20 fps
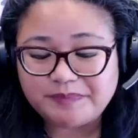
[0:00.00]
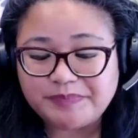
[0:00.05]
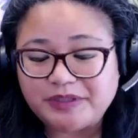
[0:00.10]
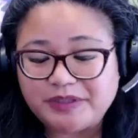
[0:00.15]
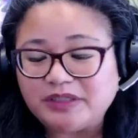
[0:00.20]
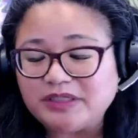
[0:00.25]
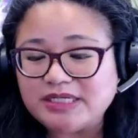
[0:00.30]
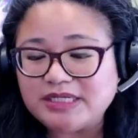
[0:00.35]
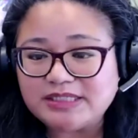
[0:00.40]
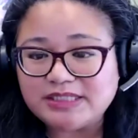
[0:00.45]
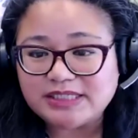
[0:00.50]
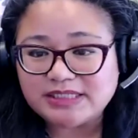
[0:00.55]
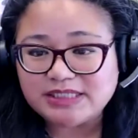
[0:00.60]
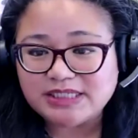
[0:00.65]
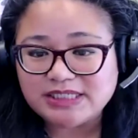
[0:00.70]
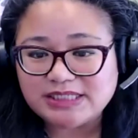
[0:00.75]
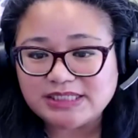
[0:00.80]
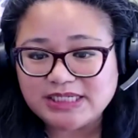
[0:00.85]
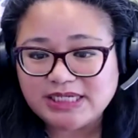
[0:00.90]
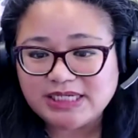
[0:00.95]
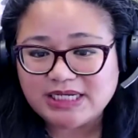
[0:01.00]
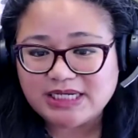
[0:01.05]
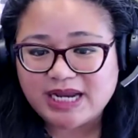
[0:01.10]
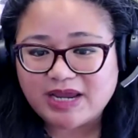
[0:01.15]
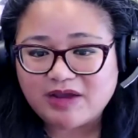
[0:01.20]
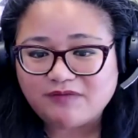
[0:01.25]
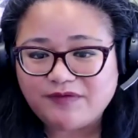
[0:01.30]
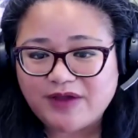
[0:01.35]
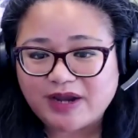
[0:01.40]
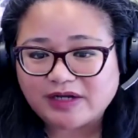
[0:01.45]
build consistency in
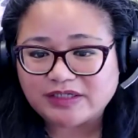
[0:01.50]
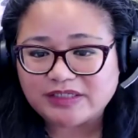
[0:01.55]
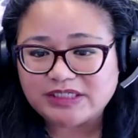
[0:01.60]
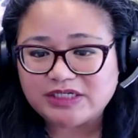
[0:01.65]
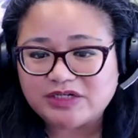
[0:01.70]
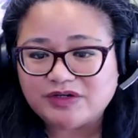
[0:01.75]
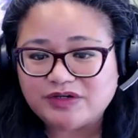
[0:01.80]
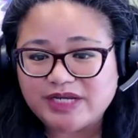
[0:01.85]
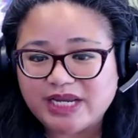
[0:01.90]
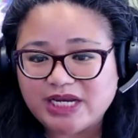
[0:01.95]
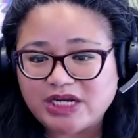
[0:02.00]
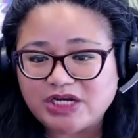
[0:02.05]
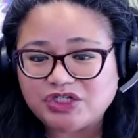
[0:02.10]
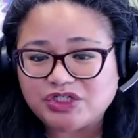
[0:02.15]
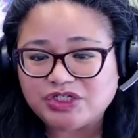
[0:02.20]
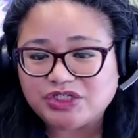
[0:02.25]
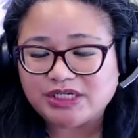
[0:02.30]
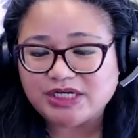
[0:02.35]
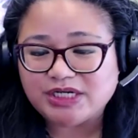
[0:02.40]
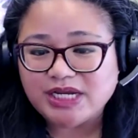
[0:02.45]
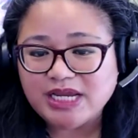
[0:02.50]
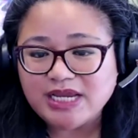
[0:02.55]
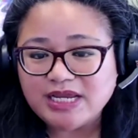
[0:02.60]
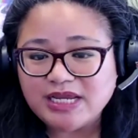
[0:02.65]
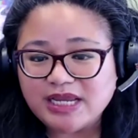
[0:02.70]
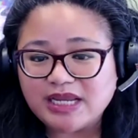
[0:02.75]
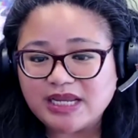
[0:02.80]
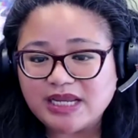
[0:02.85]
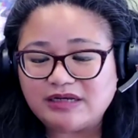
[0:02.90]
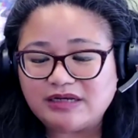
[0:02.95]
how faculty are engaged in
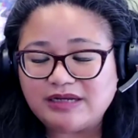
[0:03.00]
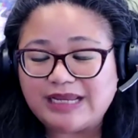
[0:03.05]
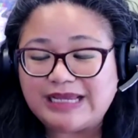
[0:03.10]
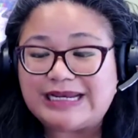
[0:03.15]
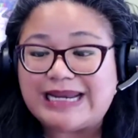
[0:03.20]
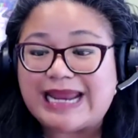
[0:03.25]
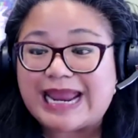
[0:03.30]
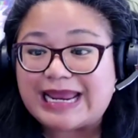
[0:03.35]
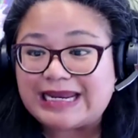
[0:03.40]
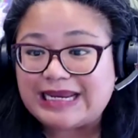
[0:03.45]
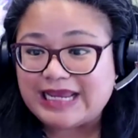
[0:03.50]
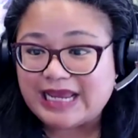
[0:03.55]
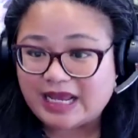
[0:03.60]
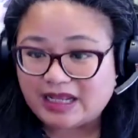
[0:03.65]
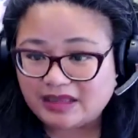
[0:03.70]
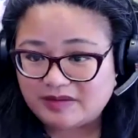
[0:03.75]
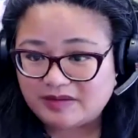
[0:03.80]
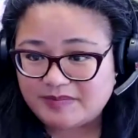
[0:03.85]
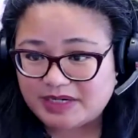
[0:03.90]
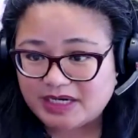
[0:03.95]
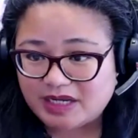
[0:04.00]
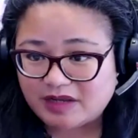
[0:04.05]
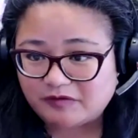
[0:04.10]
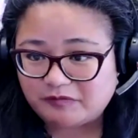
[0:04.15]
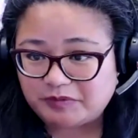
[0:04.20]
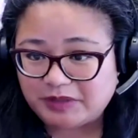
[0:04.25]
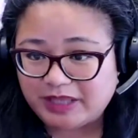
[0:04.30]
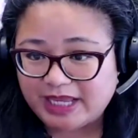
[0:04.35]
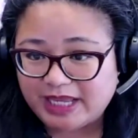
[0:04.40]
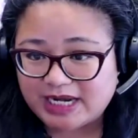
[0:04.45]
any element of
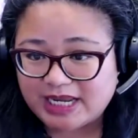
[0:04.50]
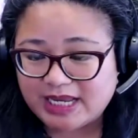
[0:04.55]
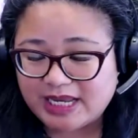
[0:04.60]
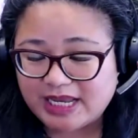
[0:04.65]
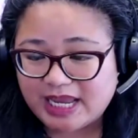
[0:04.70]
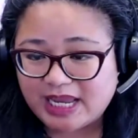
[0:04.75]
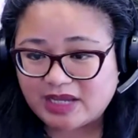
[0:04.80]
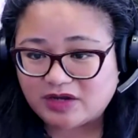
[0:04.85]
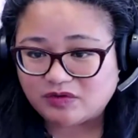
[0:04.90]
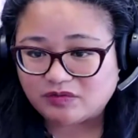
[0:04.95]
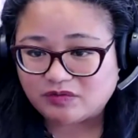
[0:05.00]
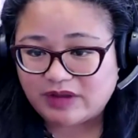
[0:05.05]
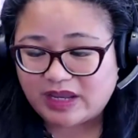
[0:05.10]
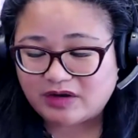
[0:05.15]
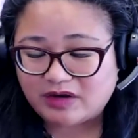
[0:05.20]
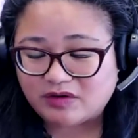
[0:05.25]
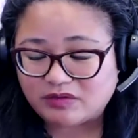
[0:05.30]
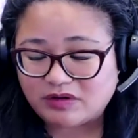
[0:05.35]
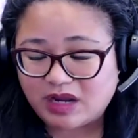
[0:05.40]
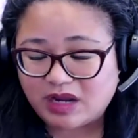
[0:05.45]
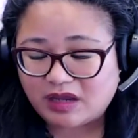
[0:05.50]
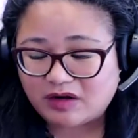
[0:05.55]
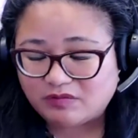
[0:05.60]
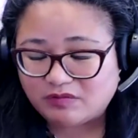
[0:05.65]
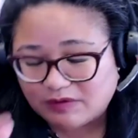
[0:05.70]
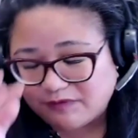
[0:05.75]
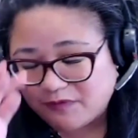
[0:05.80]
planning and